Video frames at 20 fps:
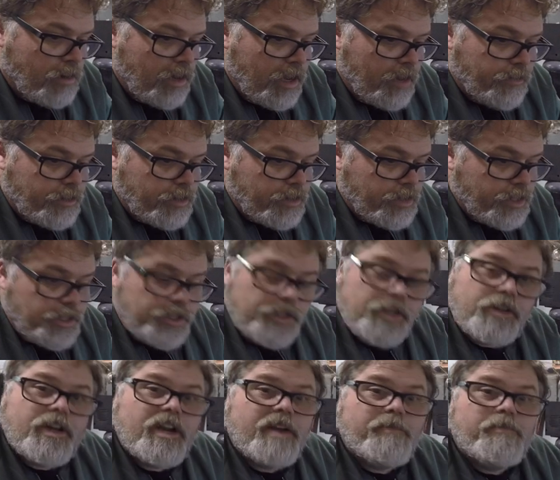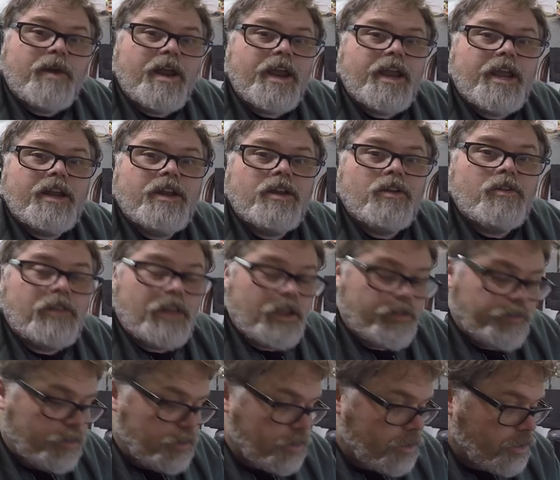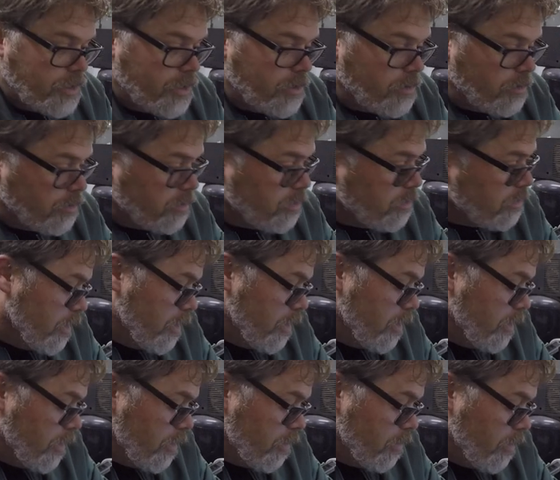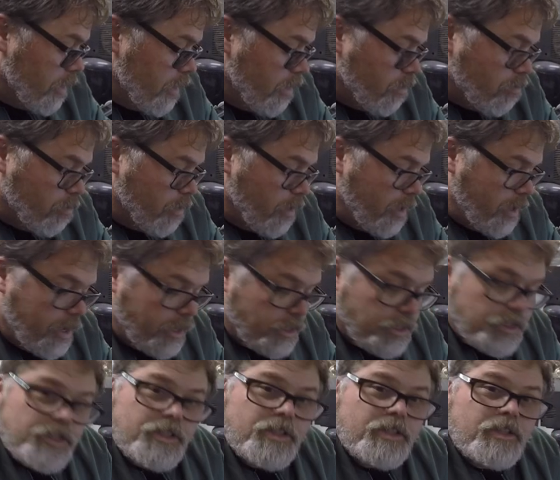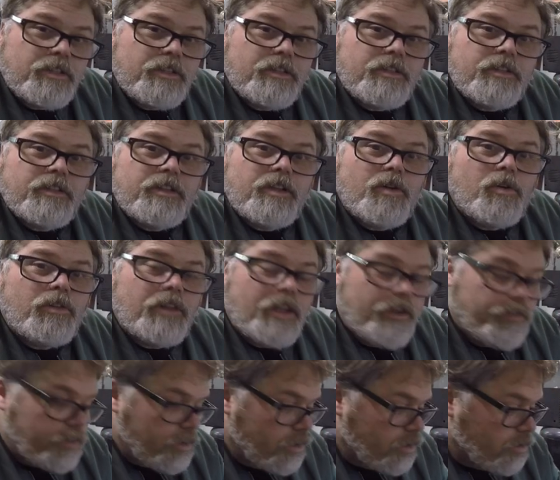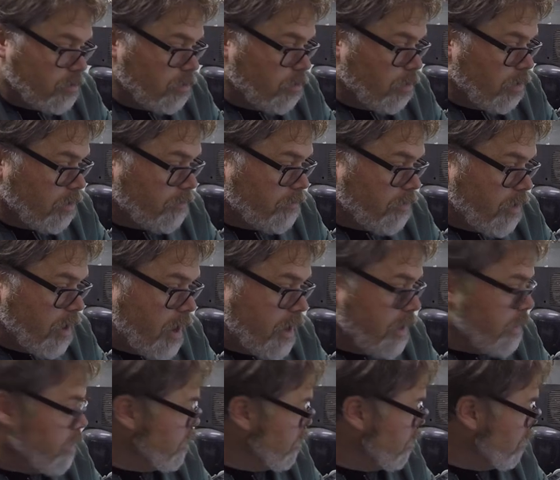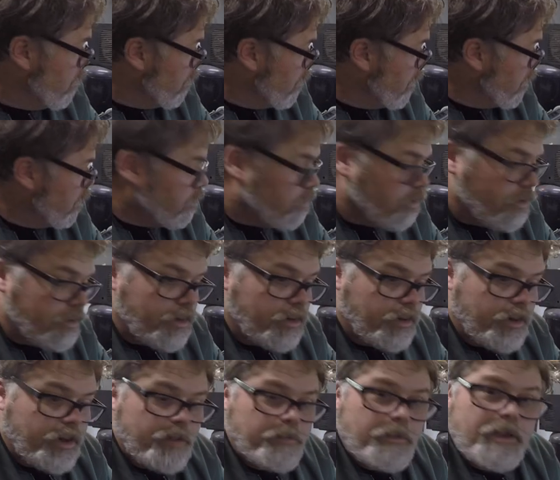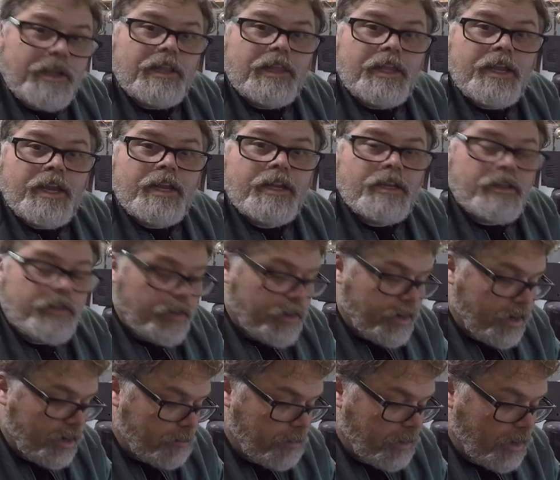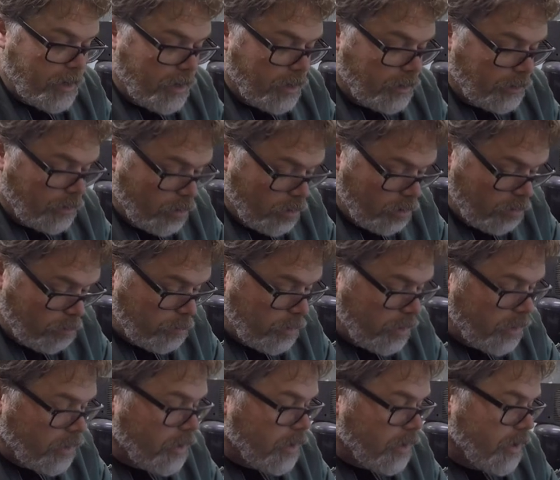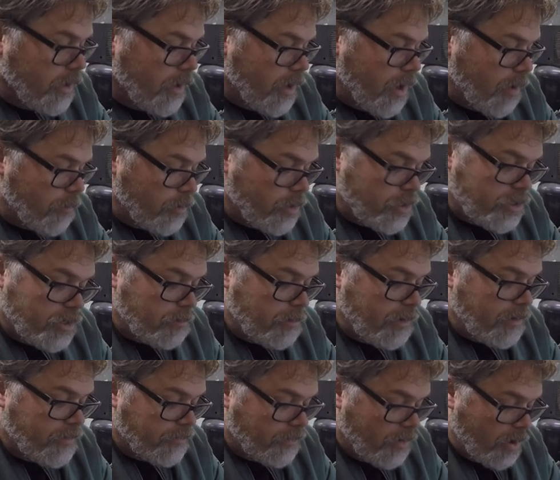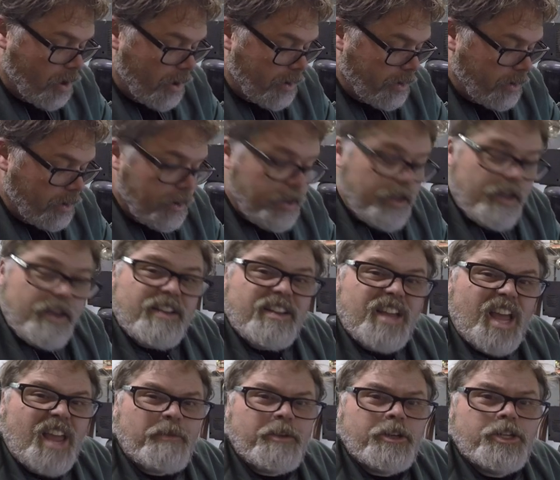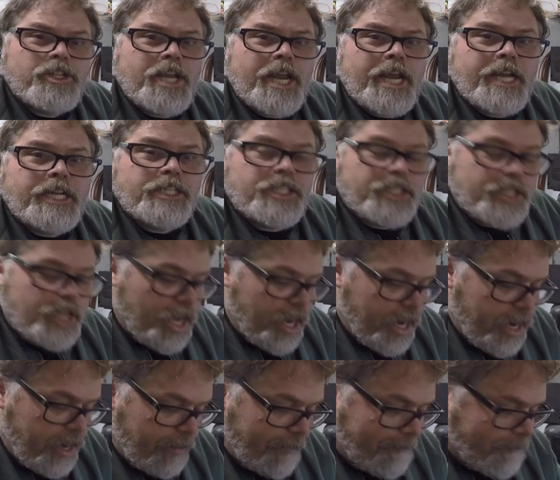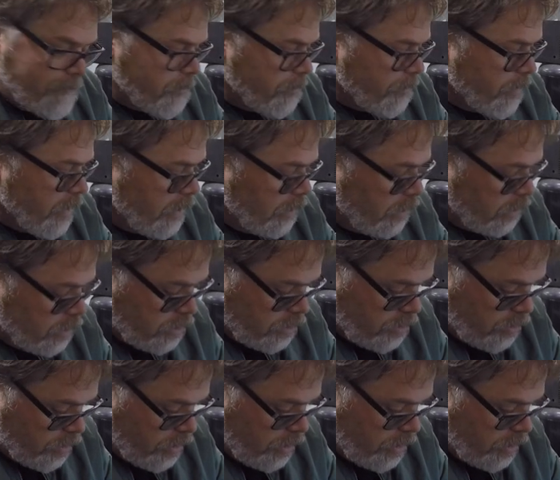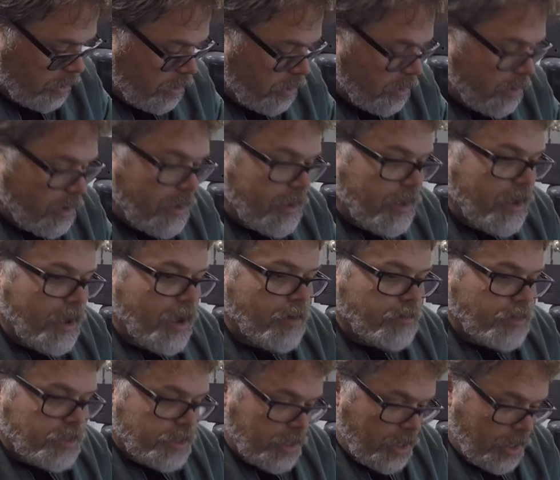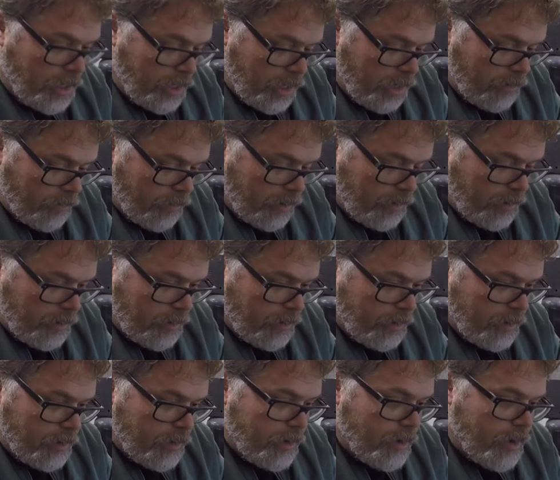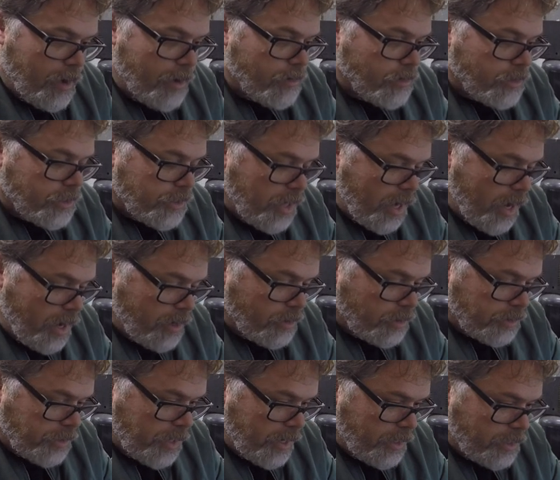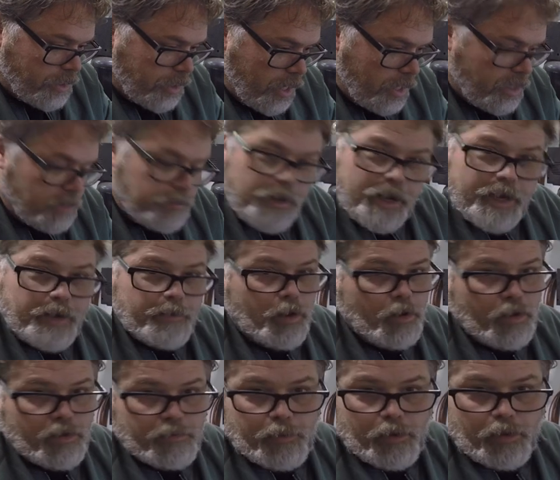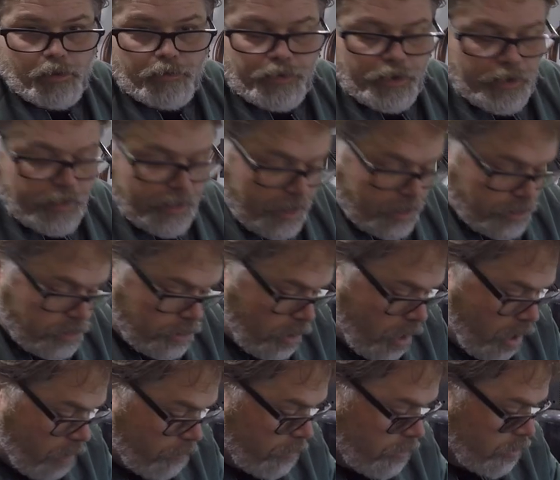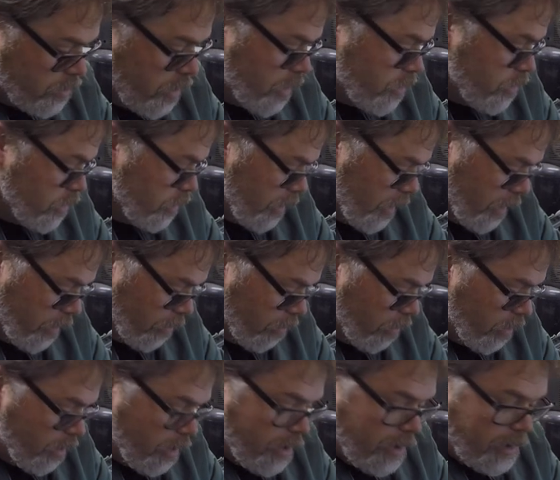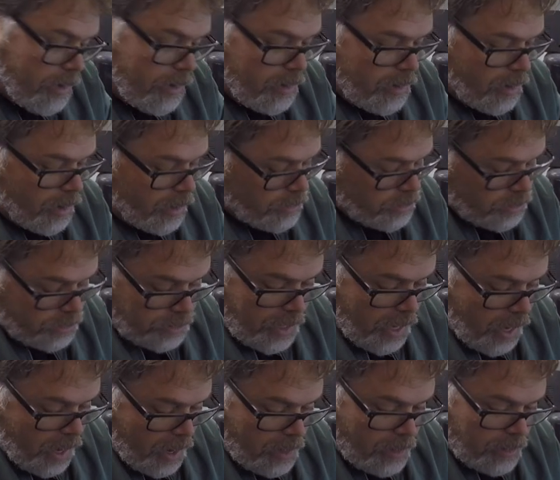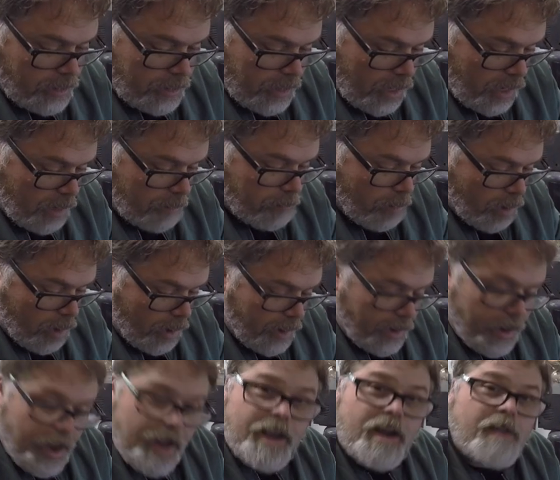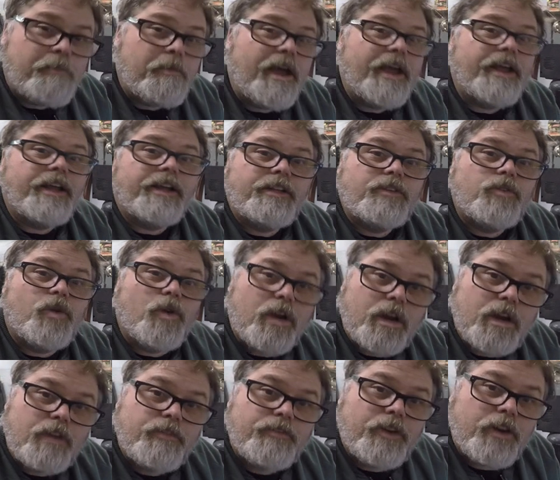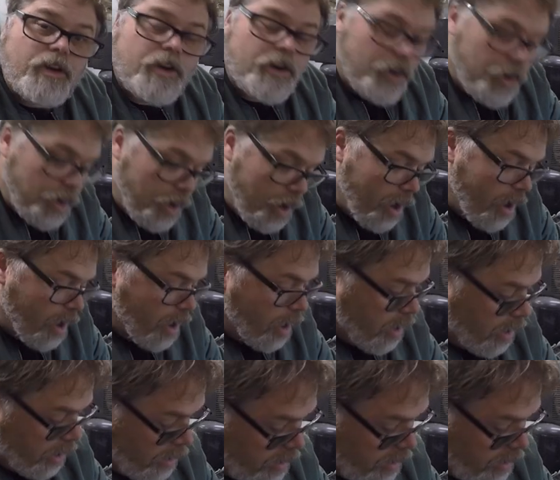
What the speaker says: lifters, you're still gonna break in new lifters too. You know, it is what it is. The old lifters will work fine. They're oiled, they're gonna be cleaned, they're gonna be lubed, and we should be fine. Timing chain is tight, looks good. I'm just gonna leave it. I understand you're saying to change it, but I can always pull the front of the engine off and change it later. I just can't keep buying. I gotta buy a torque converter, I